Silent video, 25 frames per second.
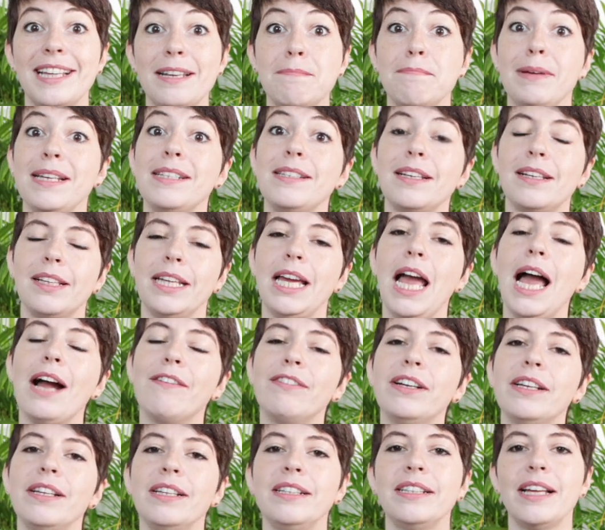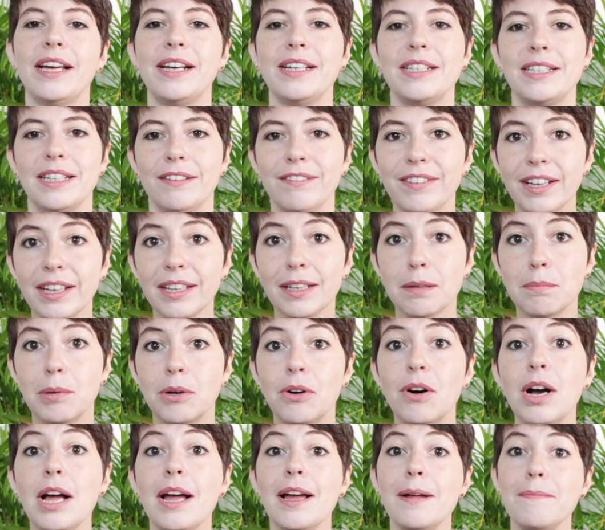and basically everything that is
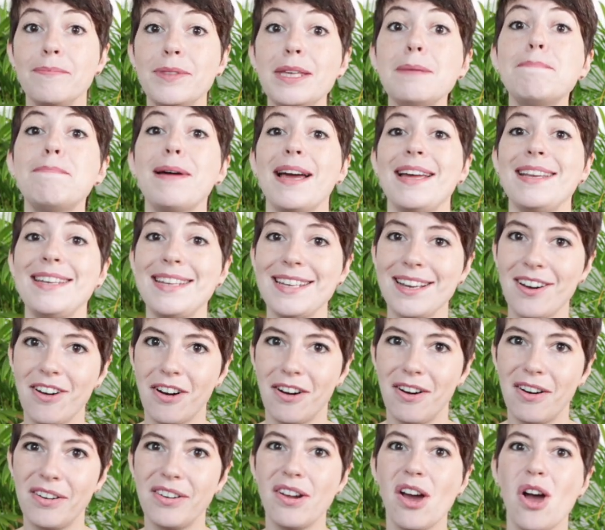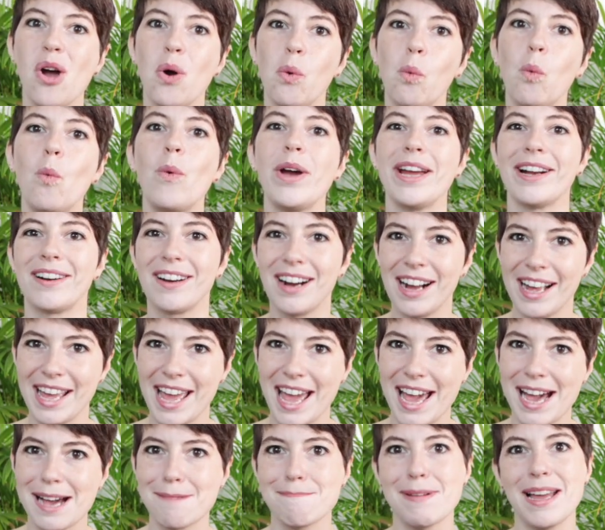available depending on where I
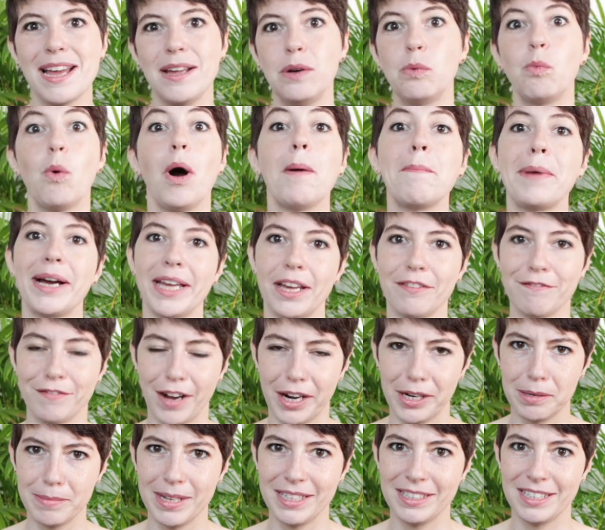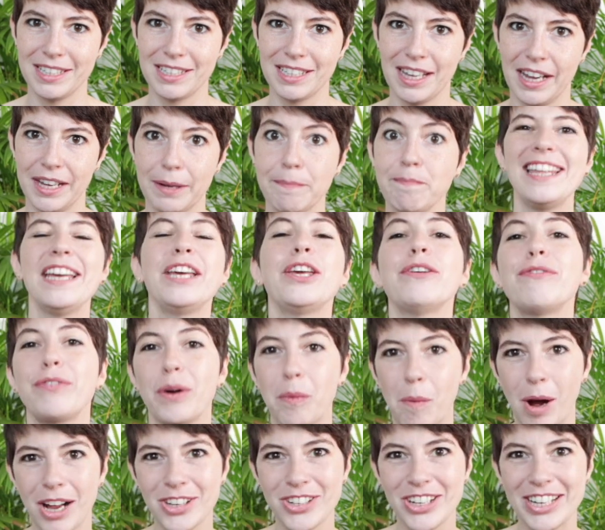am and what my environment is like. Thank you for
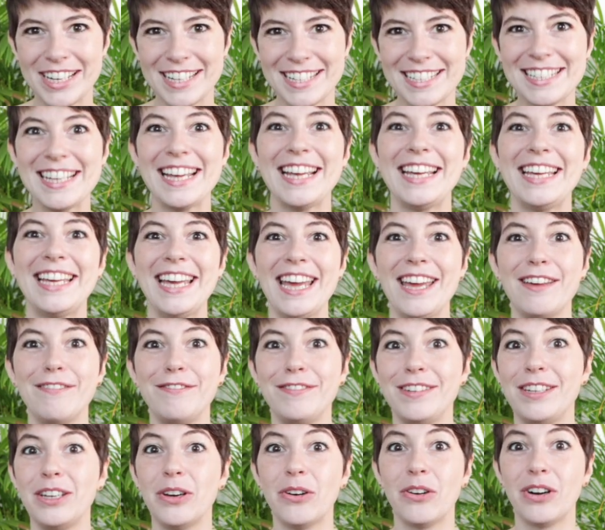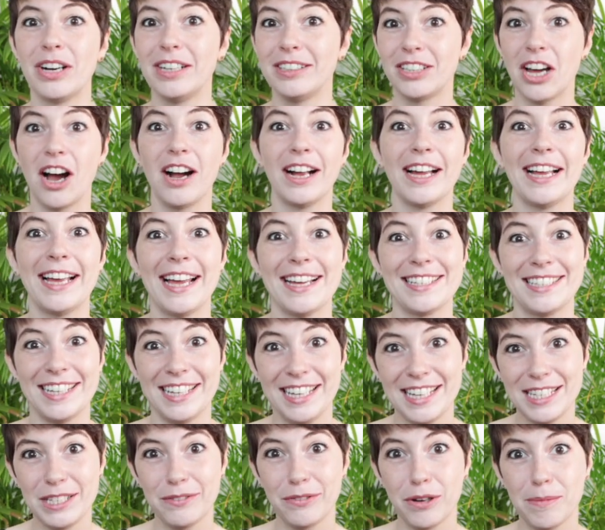watching us. Give your dog and cat a
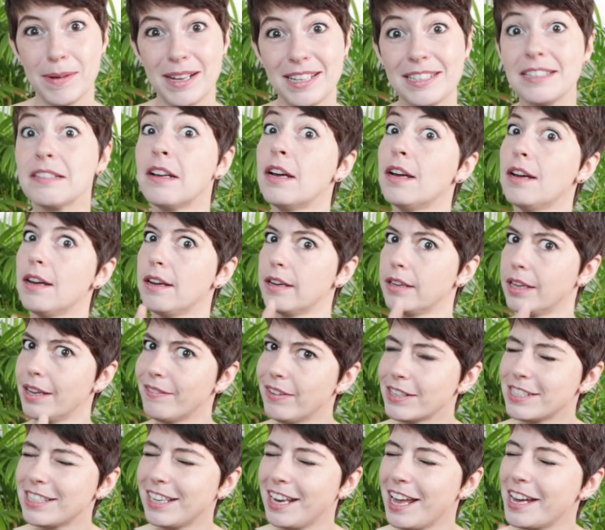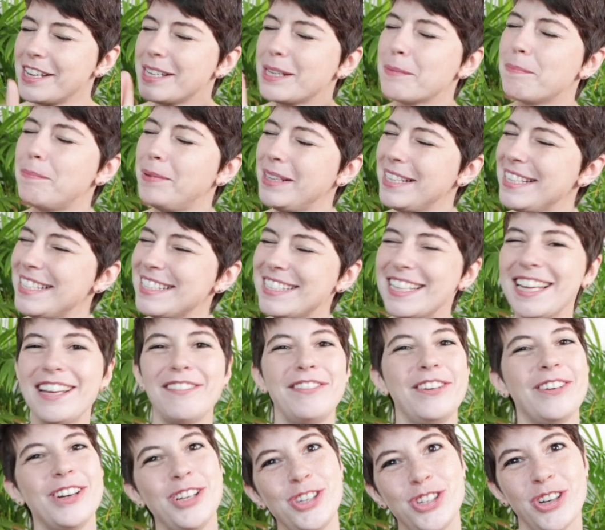kiss from us. Give us a like, please,
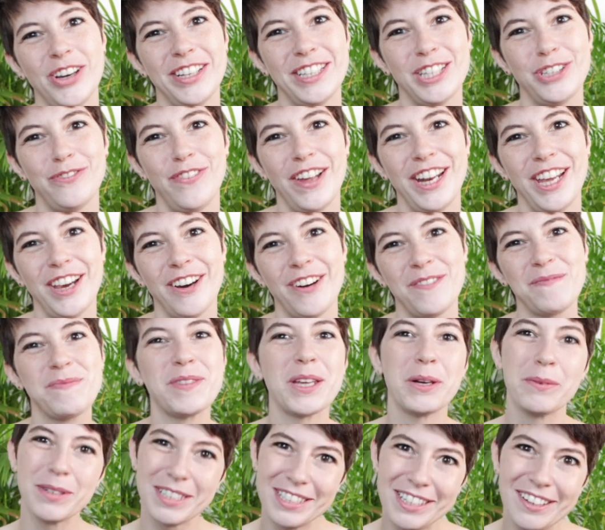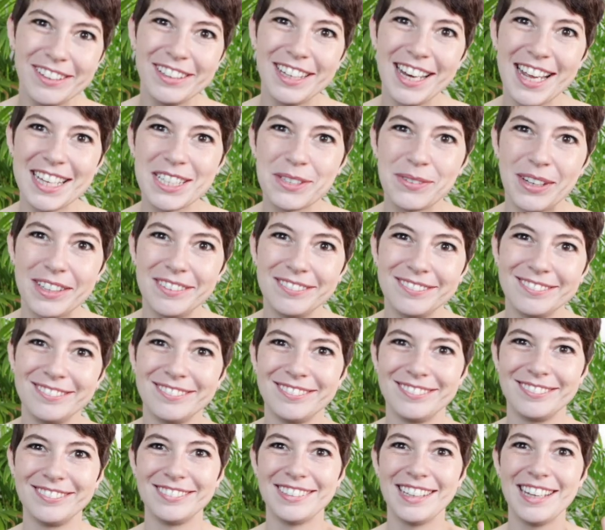if you enjoyed this video, and we'll see you in the next one.
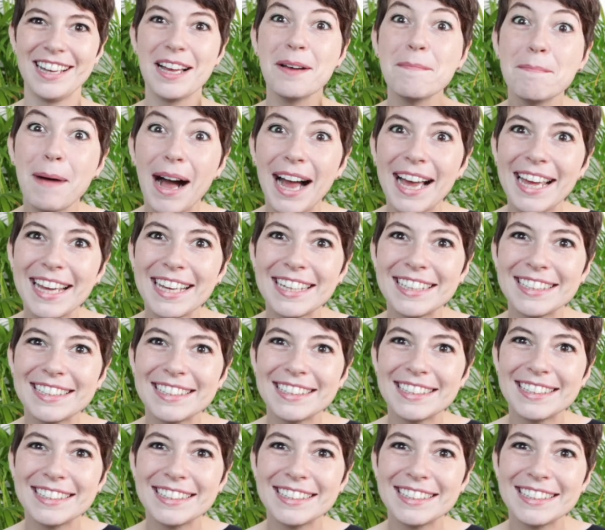Bye!